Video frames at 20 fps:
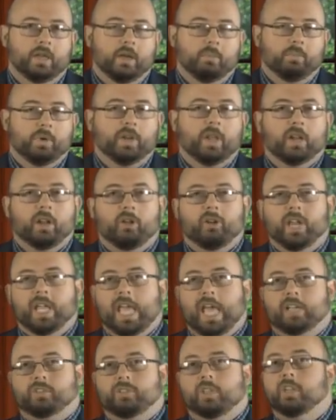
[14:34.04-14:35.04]
But not only
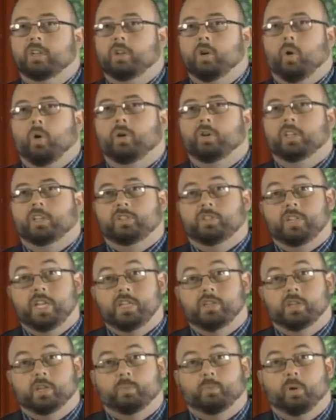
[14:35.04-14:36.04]
as the door does
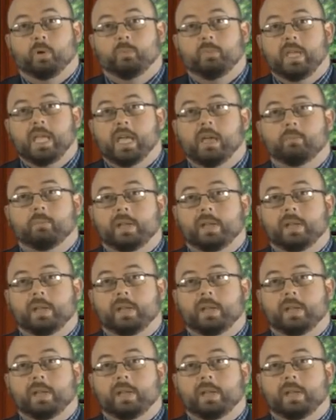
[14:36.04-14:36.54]
Jesus permit,